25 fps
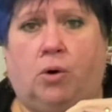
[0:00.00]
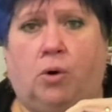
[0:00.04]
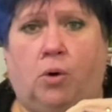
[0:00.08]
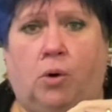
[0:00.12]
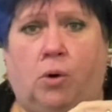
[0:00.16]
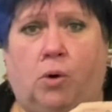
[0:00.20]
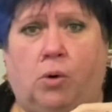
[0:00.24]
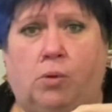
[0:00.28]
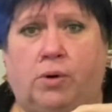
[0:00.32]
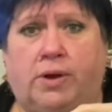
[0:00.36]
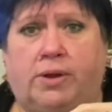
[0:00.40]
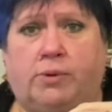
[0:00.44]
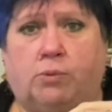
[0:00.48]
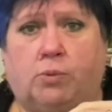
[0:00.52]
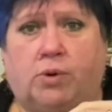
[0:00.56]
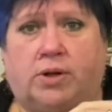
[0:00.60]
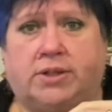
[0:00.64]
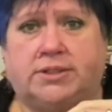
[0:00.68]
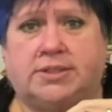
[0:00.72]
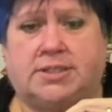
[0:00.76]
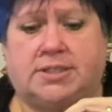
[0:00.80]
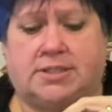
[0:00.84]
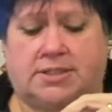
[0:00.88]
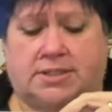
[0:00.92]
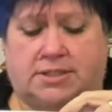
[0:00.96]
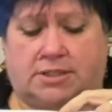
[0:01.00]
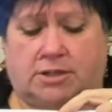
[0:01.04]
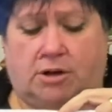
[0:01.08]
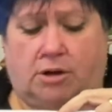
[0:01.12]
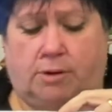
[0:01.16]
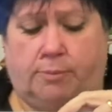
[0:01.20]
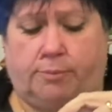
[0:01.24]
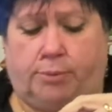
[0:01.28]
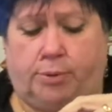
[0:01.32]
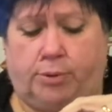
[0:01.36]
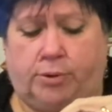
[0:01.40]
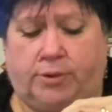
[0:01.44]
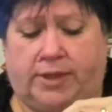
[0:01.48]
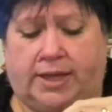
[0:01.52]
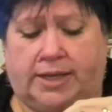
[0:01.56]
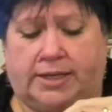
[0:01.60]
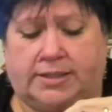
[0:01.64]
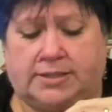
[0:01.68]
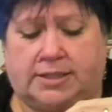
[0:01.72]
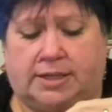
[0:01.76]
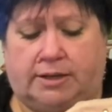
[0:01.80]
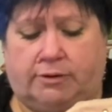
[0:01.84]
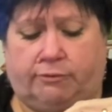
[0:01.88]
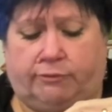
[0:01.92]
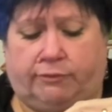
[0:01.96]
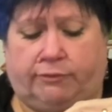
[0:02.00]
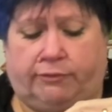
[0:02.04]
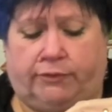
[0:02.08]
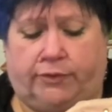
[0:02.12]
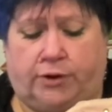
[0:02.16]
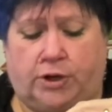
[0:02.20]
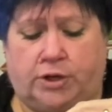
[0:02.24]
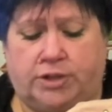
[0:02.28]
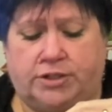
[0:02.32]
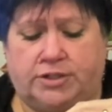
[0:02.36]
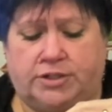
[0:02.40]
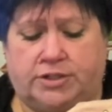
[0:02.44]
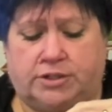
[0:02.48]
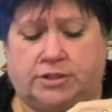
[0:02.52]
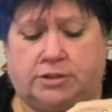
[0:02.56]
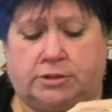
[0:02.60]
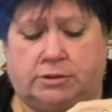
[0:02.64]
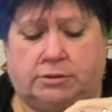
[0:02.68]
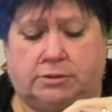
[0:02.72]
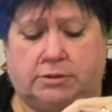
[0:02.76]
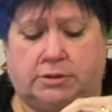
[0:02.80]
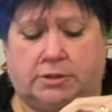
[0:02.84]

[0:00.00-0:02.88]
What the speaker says: all in one to start. Put that down first,